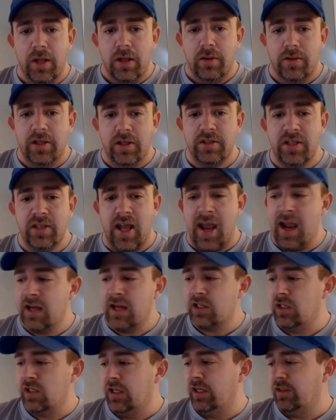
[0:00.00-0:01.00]
This
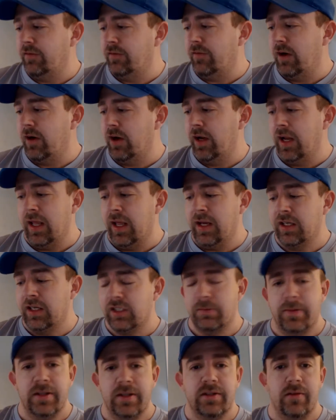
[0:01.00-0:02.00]
actually is a very
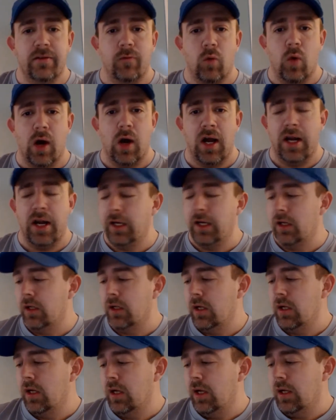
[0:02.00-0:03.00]
inexpensive wine.
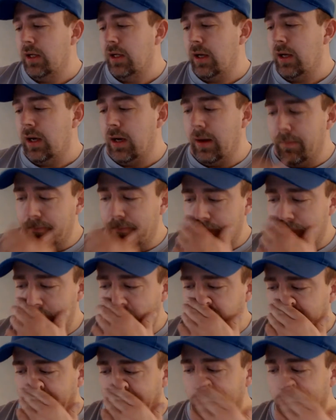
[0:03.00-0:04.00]

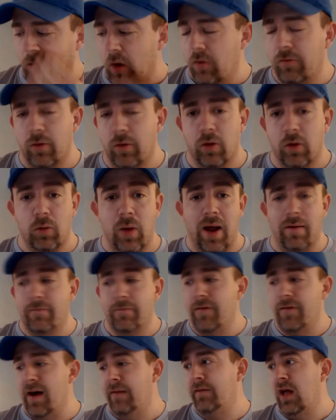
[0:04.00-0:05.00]
Most of them go for around
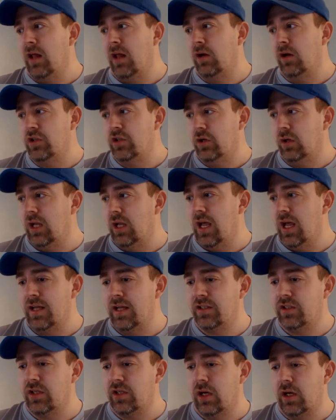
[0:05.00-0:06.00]
$5 or
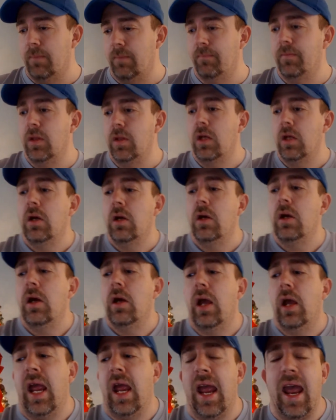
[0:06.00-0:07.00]
less.
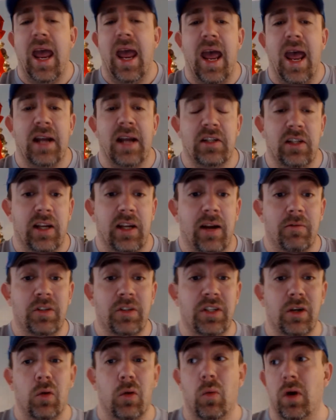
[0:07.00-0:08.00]
Actually, every
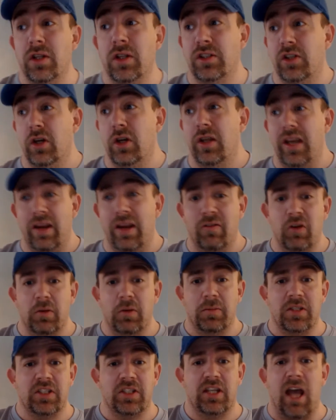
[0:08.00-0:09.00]
single one's good, even the
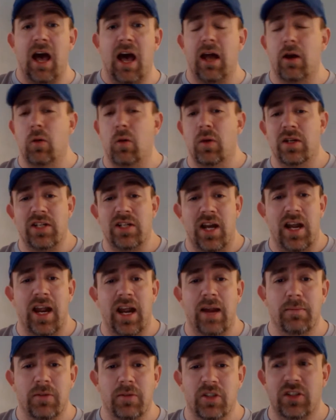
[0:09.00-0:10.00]
Moscato, which I
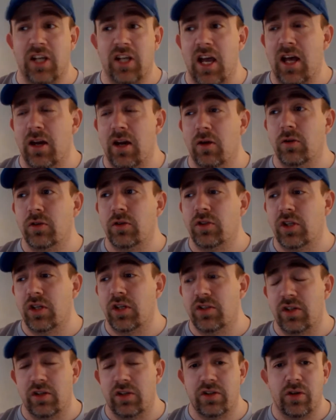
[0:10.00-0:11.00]
hate Moscatos
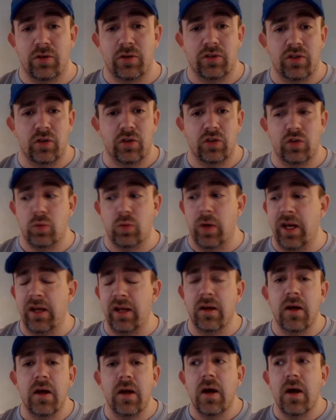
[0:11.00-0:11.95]
because they're so sweet.